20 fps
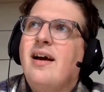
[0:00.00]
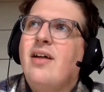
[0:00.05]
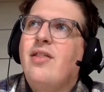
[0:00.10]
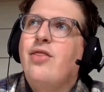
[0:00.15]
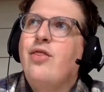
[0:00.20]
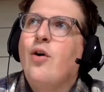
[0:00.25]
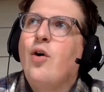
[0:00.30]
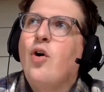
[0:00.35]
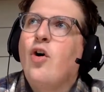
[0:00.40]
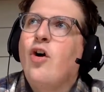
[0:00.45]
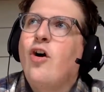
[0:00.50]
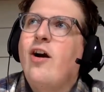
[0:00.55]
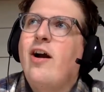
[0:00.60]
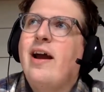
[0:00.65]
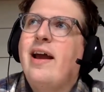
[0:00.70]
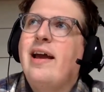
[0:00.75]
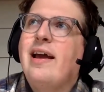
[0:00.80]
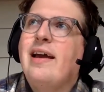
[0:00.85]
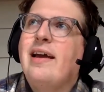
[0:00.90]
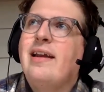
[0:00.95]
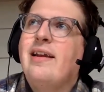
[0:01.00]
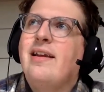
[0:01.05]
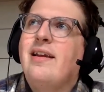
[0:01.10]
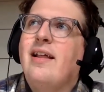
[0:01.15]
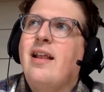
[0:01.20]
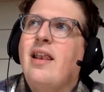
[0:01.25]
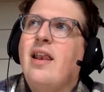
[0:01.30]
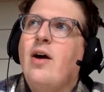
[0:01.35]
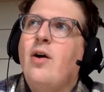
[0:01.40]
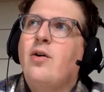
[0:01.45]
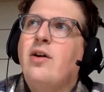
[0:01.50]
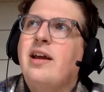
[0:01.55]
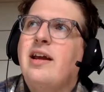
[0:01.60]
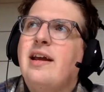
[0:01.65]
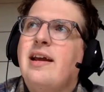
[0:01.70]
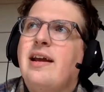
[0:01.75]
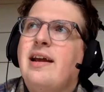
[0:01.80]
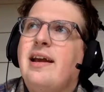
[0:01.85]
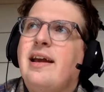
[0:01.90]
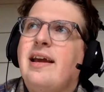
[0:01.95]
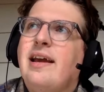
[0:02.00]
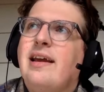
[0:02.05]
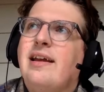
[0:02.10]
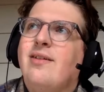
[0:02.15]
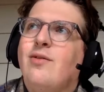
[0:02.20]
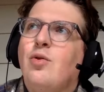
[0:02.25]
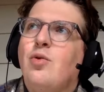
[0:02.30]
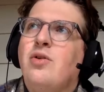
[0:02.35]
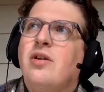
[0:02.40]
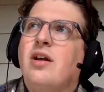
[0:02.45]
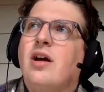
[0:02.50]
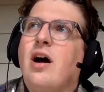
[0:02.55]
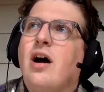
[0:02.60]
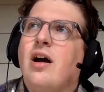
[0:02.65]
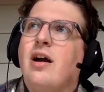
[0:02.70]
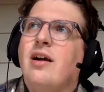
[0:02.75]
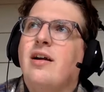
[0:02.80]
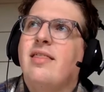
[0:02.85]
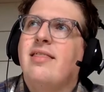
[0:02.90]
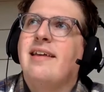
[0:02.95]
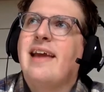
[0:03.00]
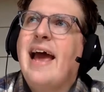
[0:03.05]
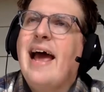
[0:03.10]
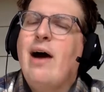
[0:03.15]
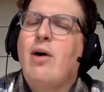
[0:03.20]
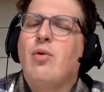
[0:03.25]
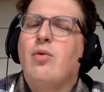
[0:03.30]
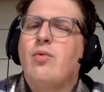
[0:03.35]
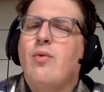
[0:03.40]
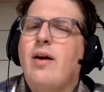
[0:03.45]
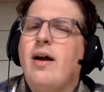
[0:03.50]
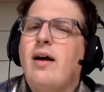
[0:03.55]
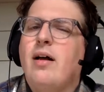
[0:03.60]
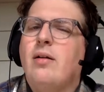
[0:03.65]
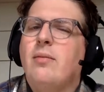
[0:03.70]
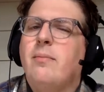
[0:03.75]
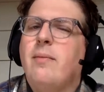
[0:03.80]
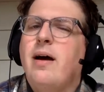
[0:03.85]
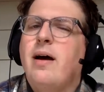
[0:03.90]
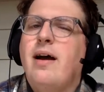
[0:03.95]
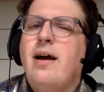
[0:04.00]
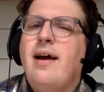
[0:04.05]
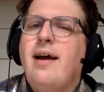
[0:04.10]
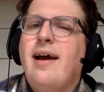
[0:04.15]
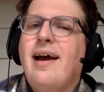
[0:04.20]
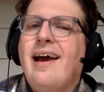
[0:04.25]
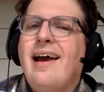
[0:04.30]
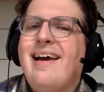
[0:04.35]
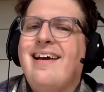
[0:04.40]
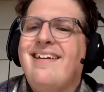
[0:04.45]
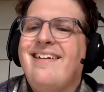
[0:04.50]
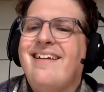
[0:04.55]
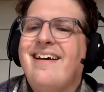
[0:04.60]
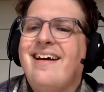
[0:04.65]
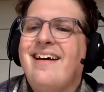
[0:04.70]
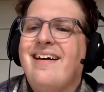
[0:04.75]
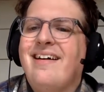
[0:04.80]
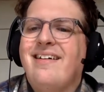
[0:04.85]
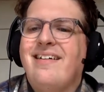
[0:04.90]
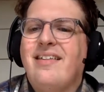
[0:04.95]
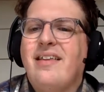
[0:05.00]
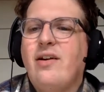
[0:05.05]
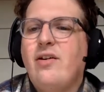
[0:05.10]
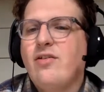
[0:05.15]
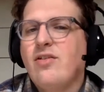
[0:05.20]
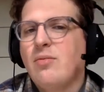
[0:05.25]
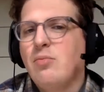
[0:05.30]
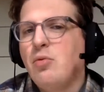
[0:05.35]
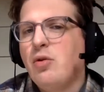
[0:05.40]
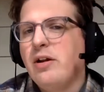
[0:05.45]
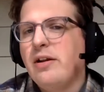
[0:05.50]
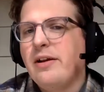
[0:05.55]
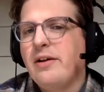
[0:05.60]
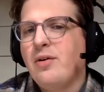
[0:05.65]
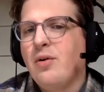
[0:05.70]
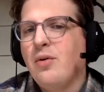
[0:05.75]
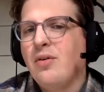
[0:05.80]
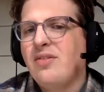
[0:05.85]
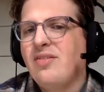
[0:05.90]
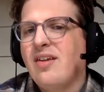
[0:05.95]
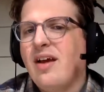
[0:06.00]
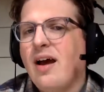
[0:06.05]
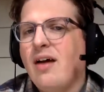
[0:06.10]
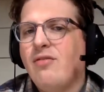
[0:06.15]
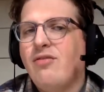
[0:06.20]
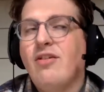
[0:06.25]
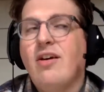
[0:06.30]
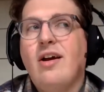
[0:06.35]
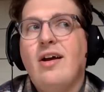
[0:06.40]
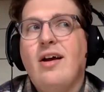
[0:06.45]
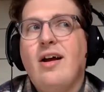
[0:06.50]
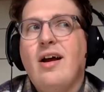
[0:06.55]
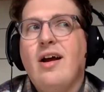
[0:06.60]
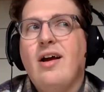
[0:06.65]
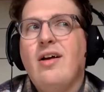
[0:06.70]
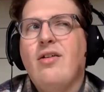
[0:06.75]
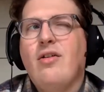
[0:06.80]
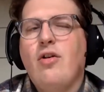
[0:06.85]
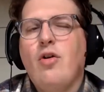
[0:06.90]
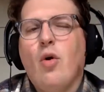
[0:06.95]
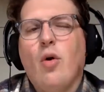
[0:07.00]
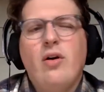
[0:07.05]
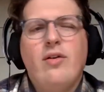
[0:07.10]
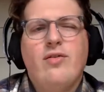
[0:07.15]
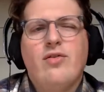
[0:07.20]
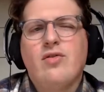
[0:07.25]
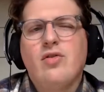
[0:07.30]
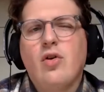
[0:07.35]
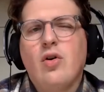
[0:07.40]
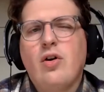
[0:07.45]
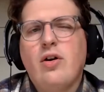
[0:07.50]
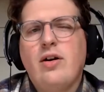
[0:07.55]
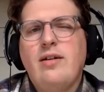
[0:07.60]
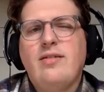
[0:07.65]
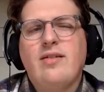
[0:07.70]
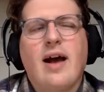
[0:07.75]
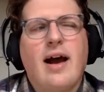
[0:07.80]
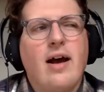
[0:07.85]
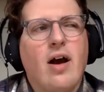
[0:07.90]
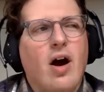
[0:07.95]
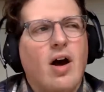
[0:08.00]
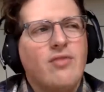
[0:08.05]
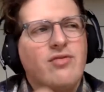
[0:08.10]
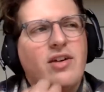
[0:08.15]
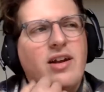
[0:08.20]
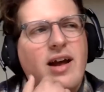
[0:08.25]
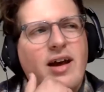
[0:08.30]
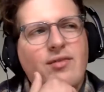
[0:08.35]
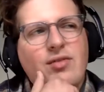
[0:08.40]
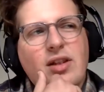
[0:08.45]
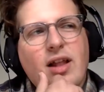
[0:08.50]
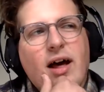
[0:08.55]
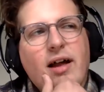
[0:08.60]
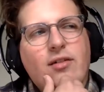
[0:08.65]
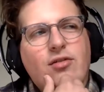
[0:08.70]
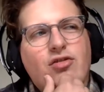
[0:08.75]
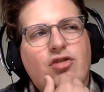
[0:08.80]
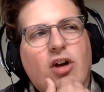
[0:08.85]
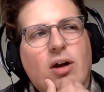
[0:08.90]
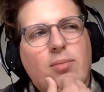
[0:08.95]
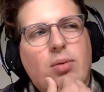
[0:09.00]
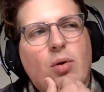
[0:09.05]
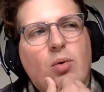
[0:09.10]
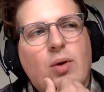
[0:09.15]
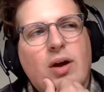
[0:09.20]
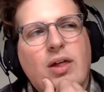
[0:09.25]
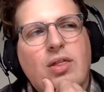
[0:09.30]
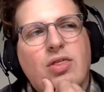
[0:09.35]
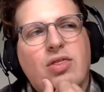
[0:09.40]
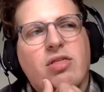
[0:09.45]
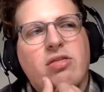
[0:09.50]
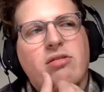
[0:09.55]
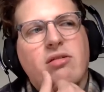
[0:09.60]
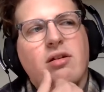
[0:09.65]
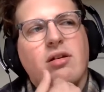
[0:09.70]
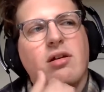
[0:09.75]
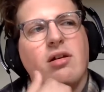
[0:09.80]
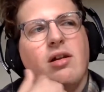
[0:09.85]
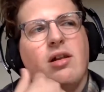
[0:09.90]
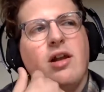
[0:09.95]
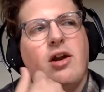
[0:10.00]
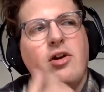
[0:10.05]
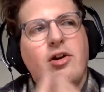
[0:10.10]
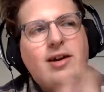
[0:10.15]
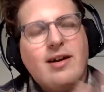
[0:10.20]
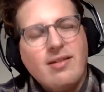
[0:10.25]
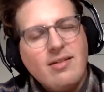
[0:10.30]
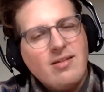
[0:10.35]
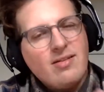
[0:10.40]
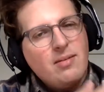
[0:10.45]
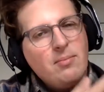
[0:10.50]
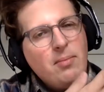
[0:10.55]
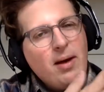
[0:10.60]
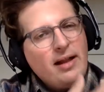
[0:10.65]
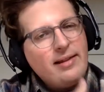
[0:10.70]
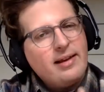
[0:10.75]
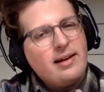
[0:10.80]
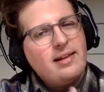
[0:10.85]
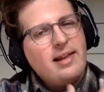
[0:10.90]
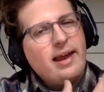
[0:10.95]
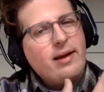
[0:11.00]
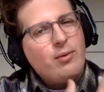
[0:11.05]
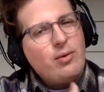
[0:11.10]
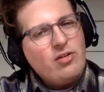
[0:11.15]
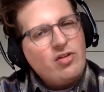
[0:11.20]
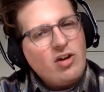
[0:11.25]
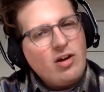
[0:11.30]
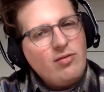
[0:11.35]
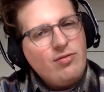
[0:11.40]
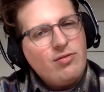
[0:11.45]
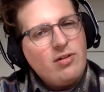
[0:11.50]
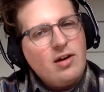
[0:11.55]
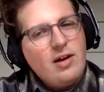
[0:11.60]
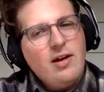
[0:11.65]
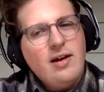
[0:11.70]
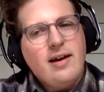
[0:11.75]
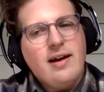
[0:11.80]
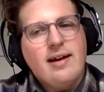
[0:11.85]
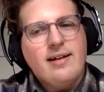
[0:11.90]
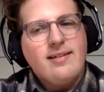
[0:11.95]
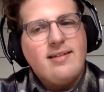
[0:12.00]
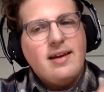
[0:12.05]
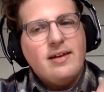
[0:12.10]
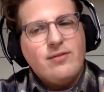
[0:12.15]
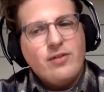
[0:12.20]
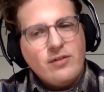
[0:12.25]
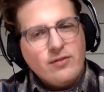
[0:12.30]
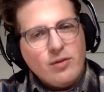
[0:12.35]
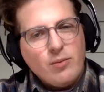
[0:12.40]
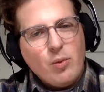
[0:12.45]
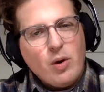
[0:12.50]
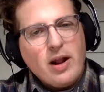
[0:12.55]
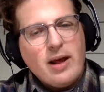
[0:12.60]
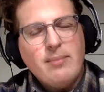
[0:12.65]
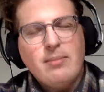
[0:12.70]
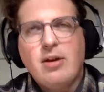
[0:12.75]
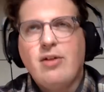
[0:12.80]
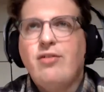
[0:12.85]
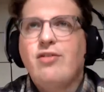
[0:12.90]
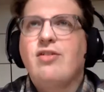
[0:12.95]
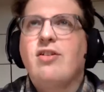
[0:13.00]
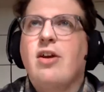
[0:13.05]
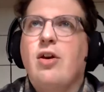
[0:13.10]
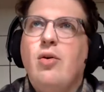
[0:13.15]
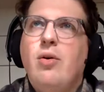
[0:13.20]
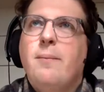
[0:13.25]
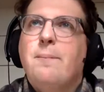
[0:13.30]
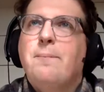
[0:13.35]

Thor and Loki in Utgard, the Outrealm, and there's some really cool stuff. The Norse stories, I often have a lot of trouble with learning the symbolic language of. It's different from what I'm used to,